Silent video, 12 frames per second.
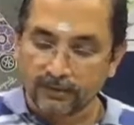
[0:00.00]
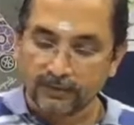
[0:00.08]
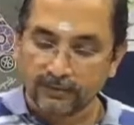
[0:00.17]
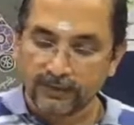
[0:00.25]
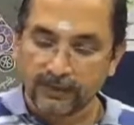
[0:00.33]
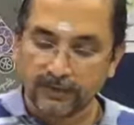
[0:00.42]

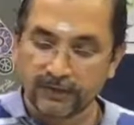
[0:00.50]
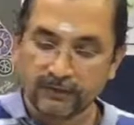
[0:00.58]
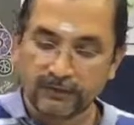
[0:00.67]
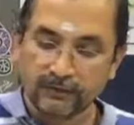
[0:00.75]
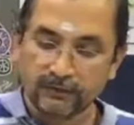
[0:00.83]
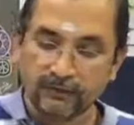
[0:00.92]
Okay, and
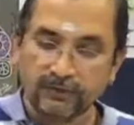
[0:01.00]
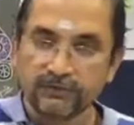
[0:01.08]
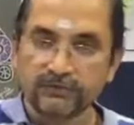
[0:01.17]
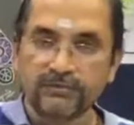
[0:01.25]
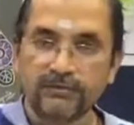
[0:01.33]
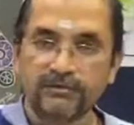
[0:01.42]
then you're going to
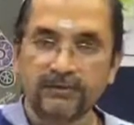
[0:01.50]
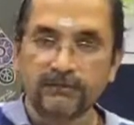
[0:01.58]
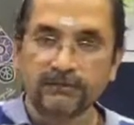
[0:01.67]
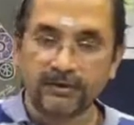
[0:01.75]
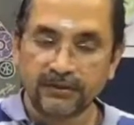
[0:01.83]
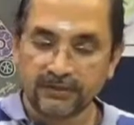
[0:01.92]
use your thumb
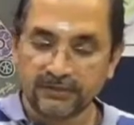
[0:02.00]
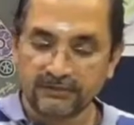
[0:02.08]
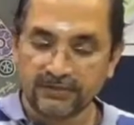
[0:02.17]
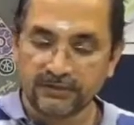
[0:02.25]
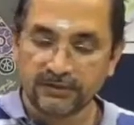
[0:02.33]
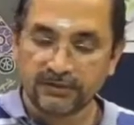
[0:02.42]
and index
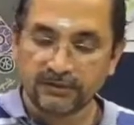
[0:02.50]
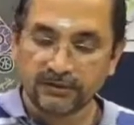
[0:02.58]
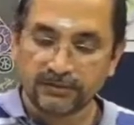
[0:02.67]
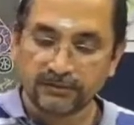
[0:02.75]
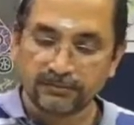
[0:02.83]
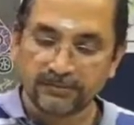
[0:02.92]
finger
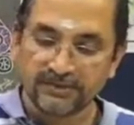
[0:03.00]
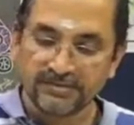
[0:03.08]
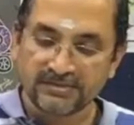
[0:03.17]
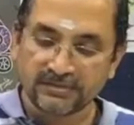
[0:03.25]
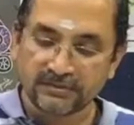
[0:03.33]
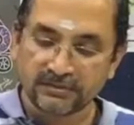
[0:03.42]
and then
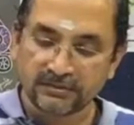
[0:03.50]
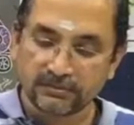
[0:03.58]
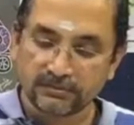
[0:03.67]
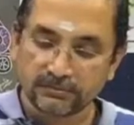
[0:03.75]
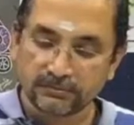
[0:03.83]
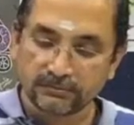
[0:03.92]
press it
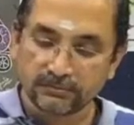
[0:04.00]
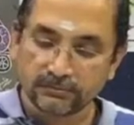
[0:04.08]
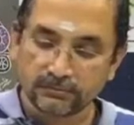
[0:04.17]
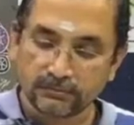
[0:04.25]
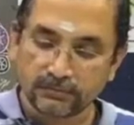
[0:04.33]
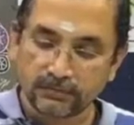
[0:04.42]

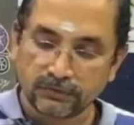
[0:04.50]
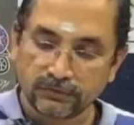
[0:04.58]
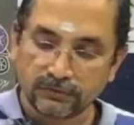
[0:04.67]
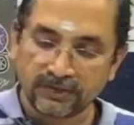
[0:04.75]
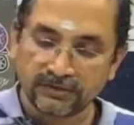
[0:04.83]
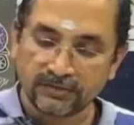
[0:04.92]
to
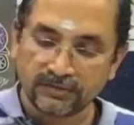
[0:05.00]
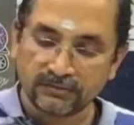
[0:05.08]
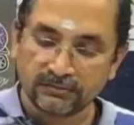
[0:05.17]
make the